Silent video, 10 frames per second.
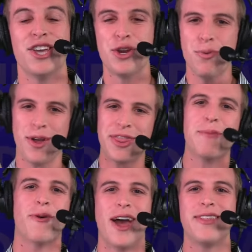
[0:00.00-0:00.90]
you want
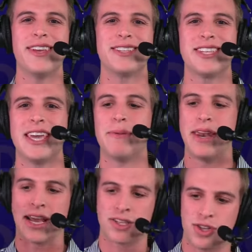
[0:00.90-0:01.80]
them around this team in the
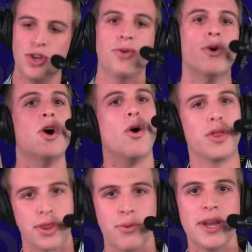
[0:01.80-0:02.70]
next two or
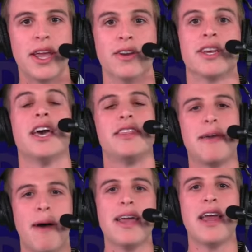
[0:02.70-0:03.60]
three years
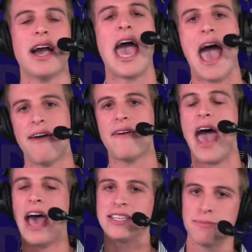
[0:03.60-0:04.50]
they might not have
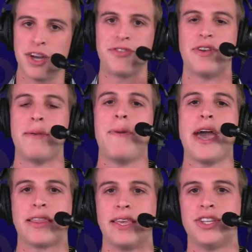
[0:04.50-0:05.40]
as much of an
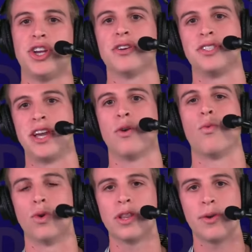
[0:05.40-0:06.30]
impact this year as daryl
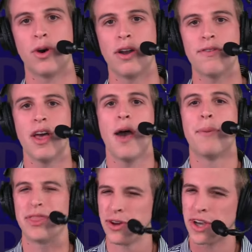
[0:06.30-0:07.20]
worley would have
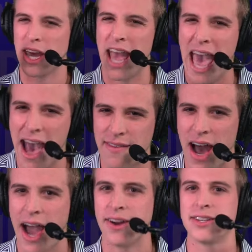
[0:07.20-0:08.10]
but they're going to have a
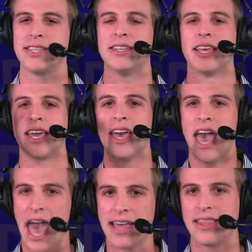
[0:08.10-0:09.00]
higher ceiling
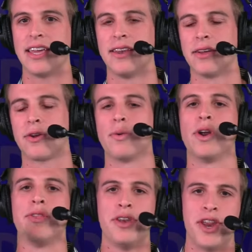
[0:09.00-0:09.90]
at the end of their
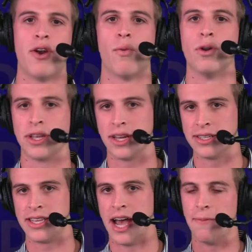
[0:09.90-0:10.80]
career than daryl worley
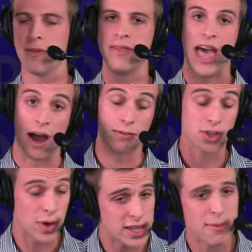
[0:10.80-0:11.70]
does down now
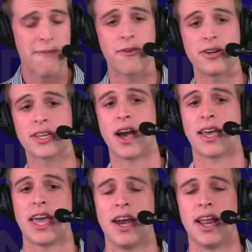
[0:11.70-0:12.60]
so he's my first cut
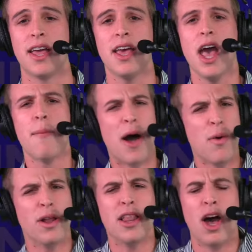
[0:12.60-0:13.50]
candidate but i
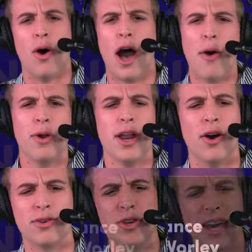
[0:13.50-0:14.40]
want to know i want to know you